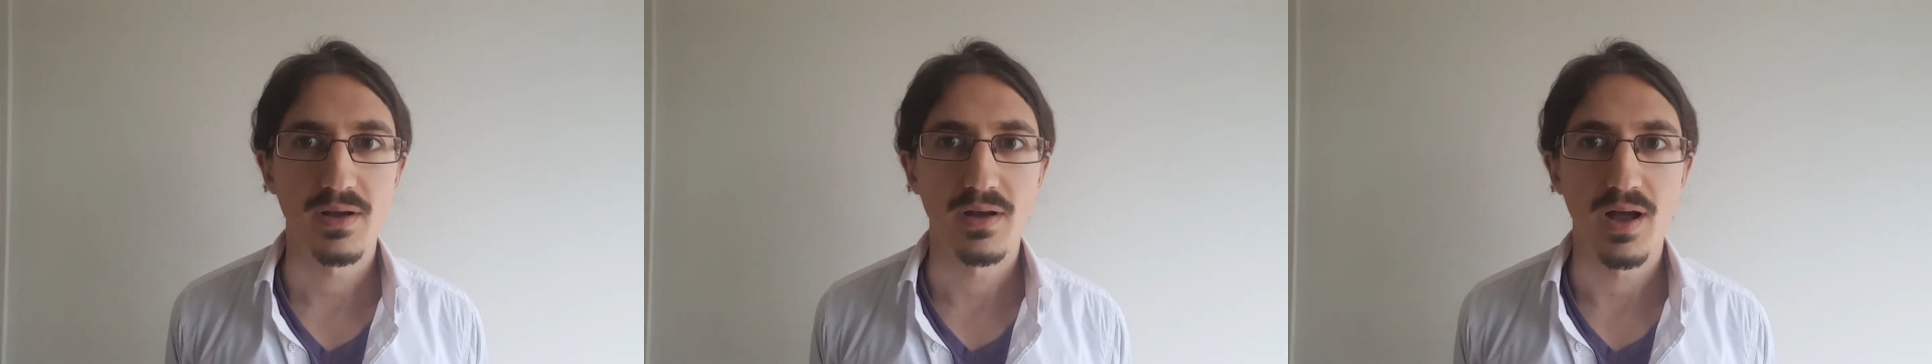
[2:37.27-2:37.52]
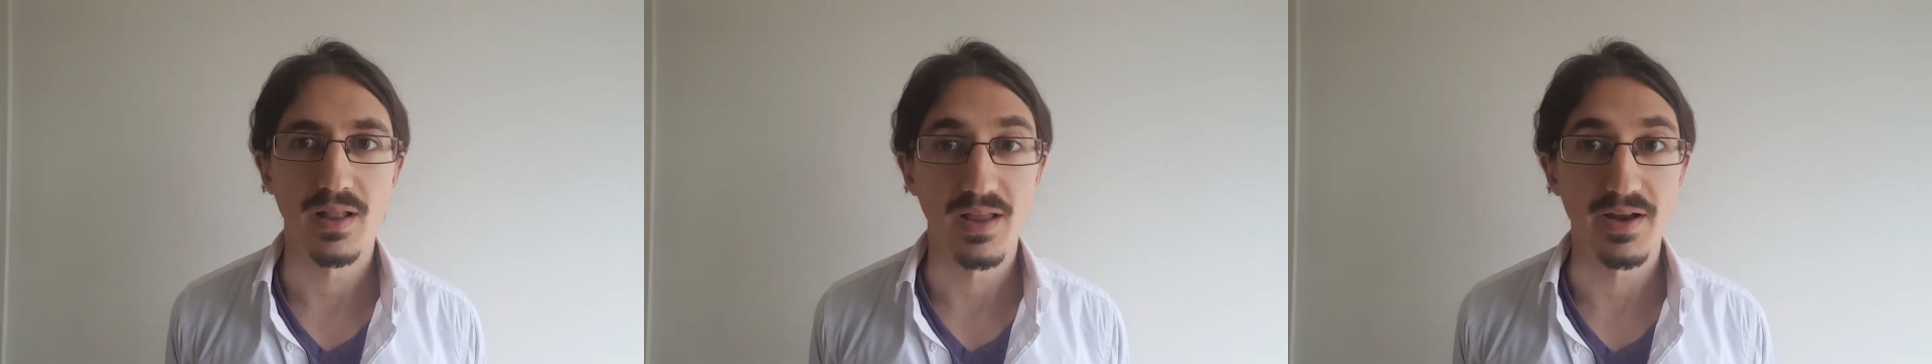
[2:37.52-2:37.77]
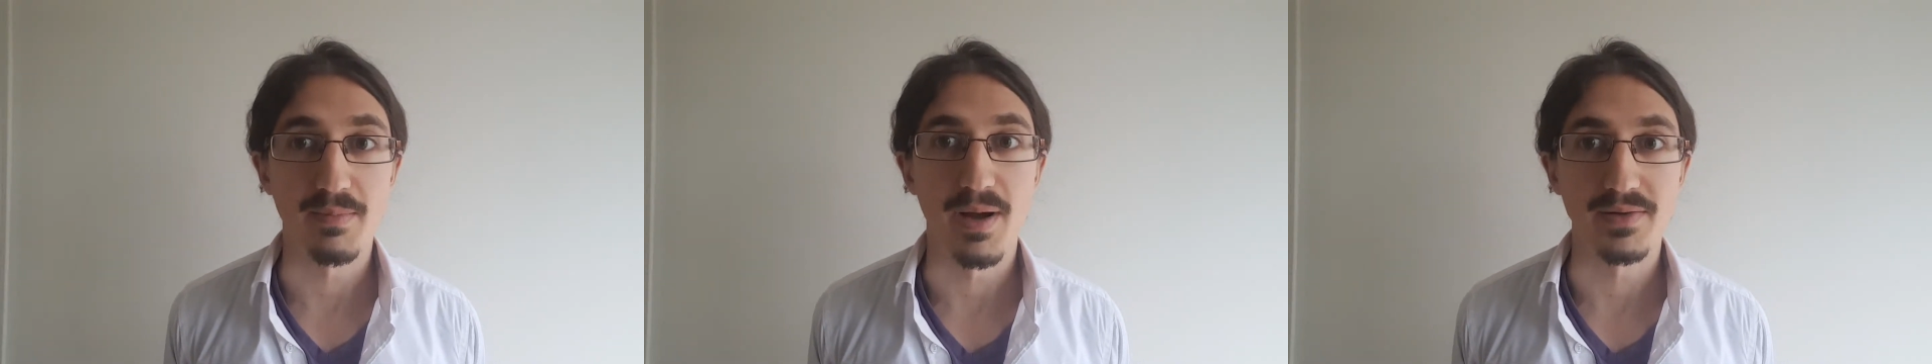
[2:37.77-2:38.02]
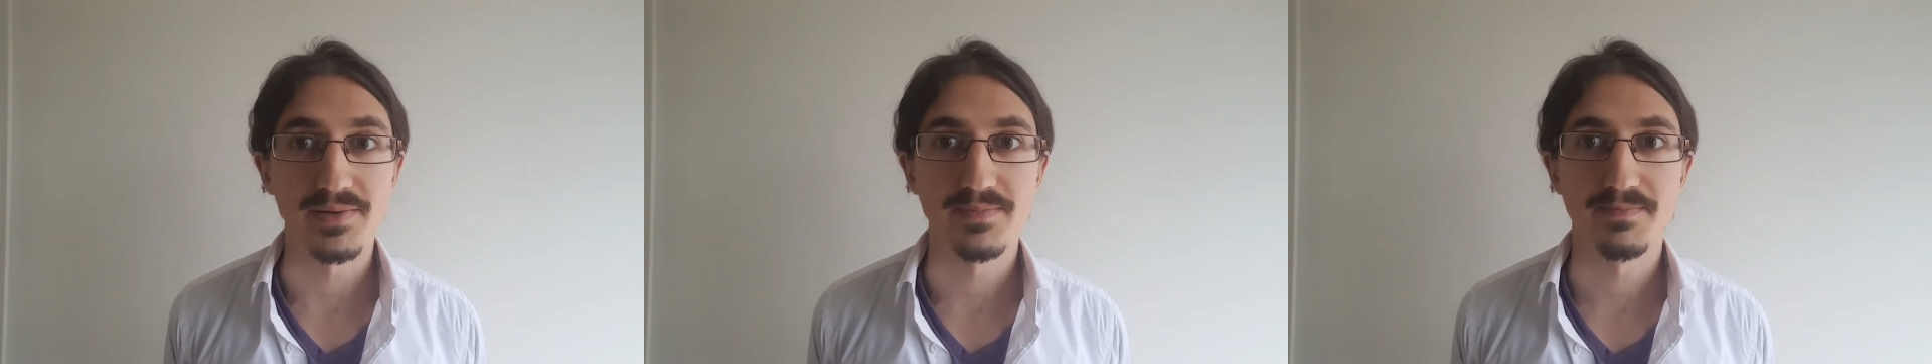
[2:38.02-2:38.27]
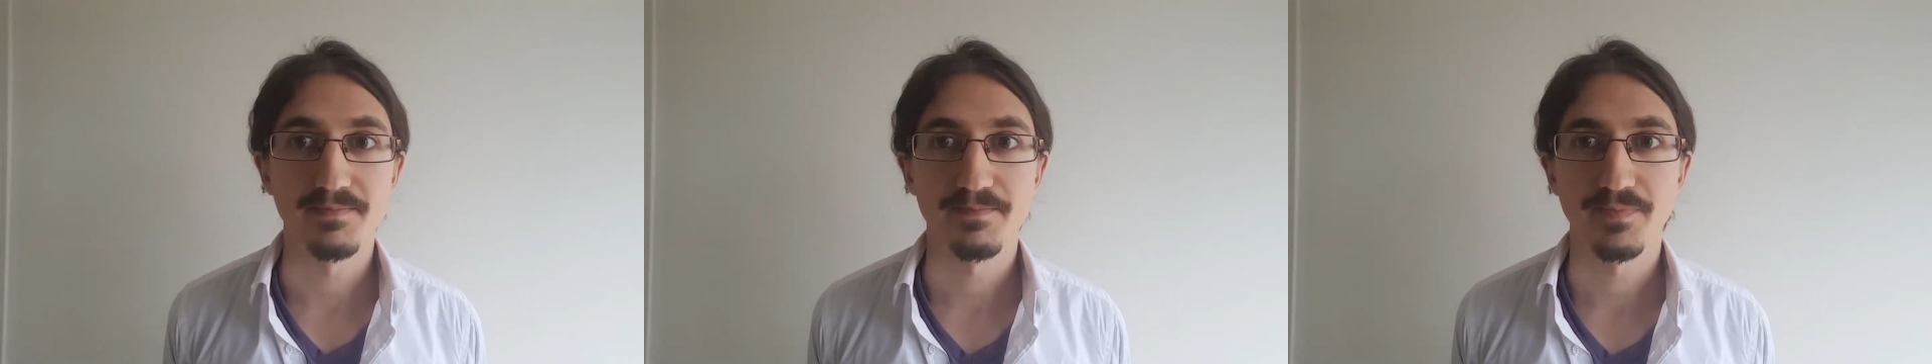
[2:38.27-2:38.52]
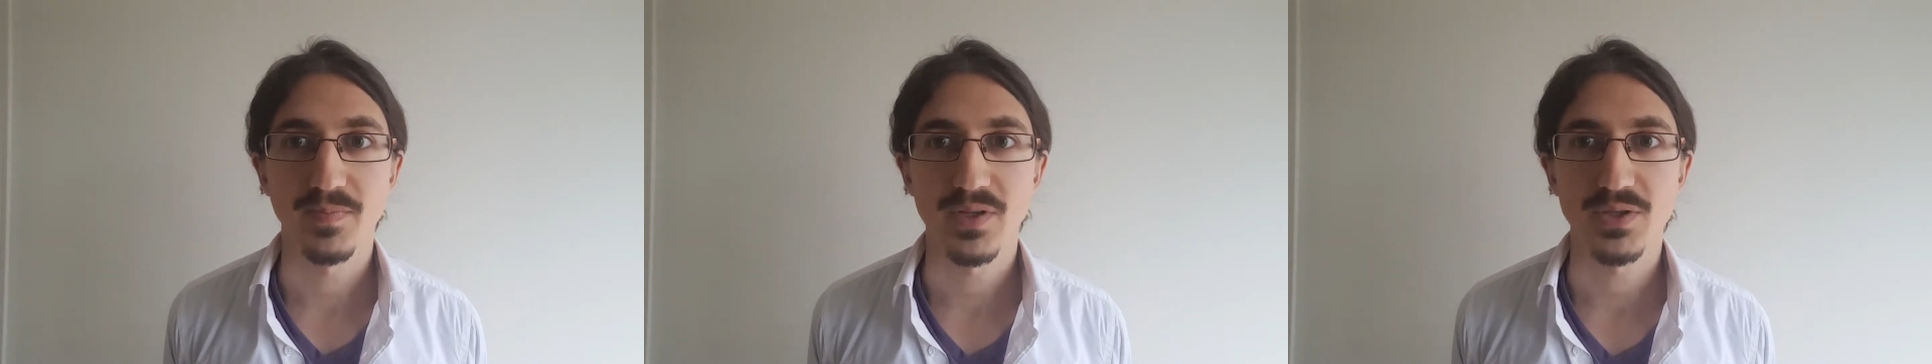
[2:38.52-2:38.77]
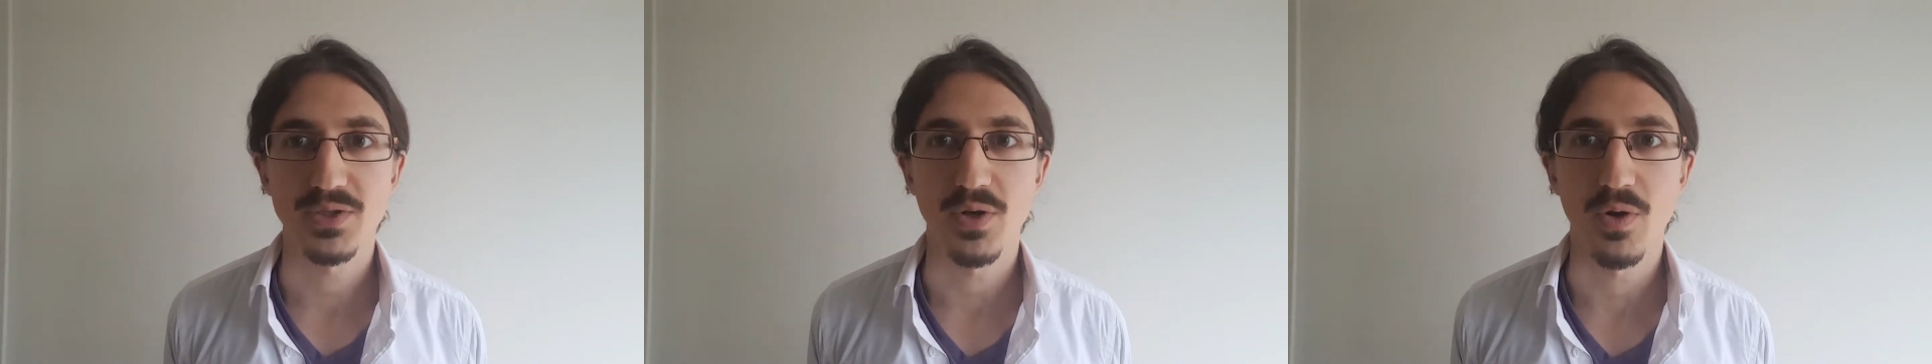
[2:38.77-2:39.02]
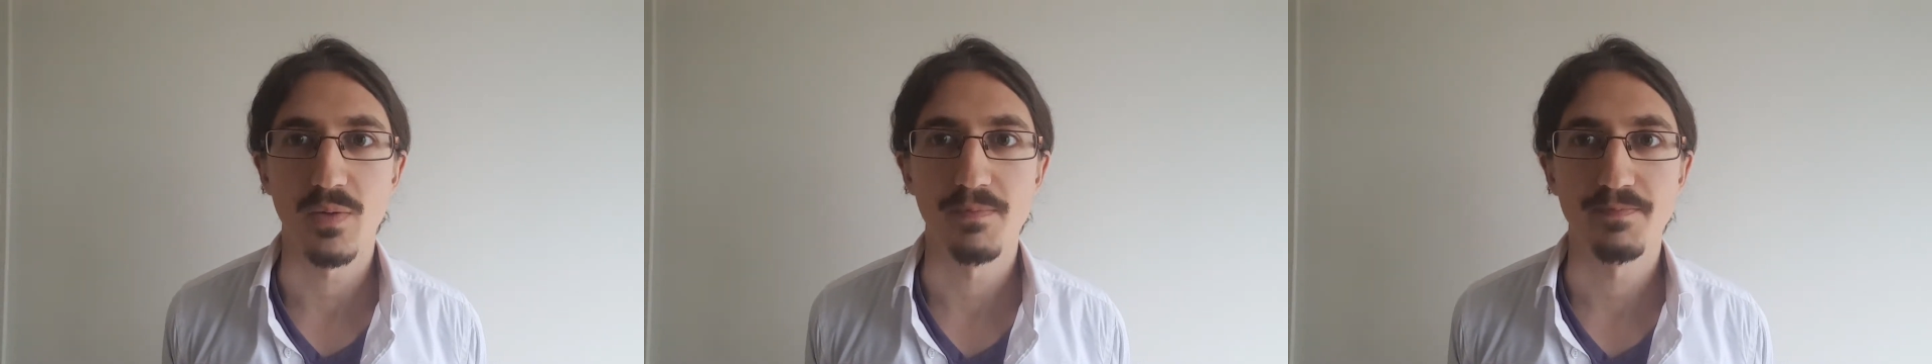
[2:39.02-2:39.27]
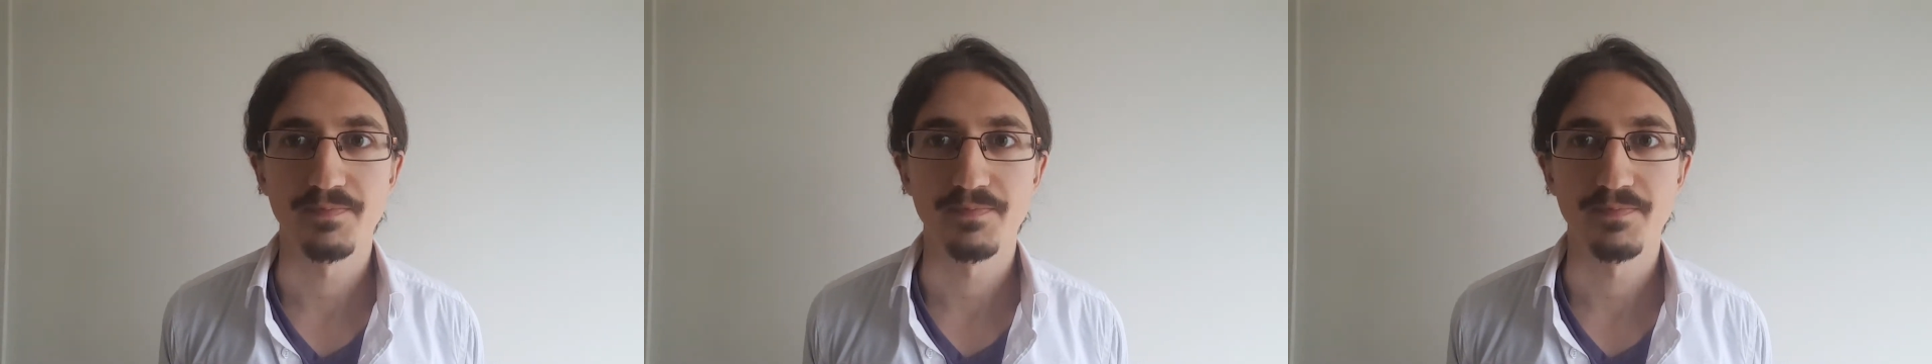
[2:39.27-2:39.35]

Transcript: a lot about. So